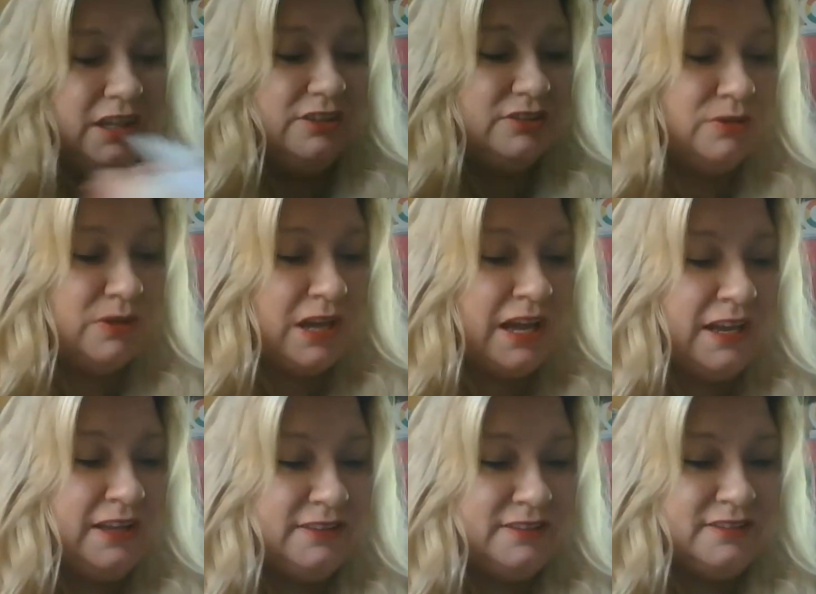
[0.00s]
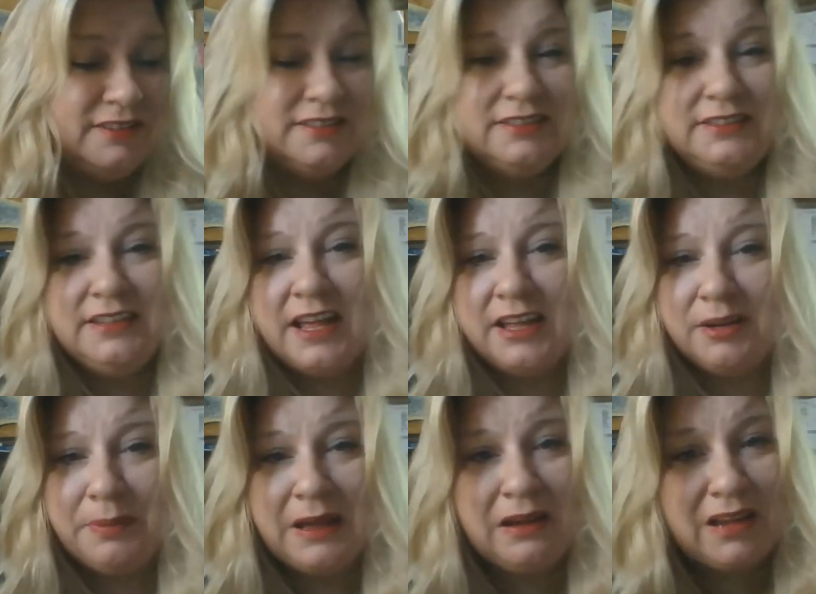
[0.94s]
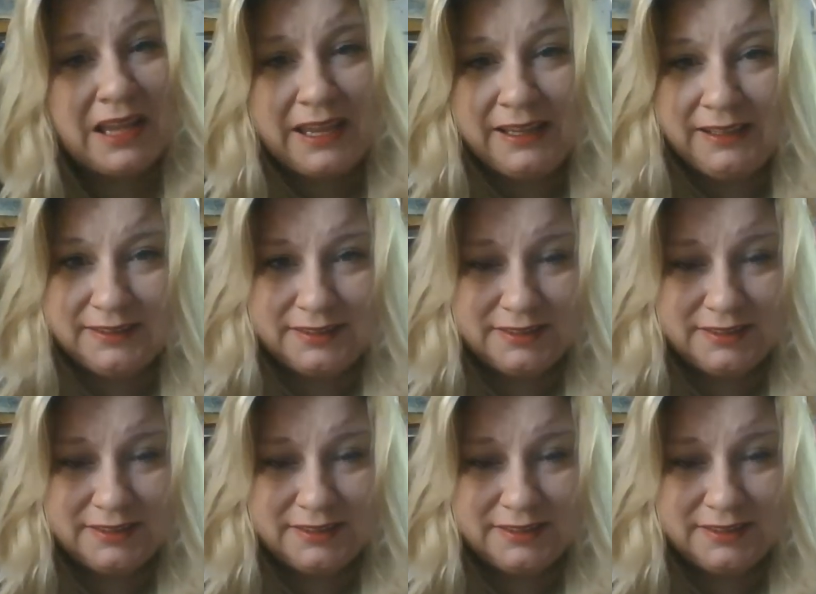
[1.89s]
So, guys, this is not about hate.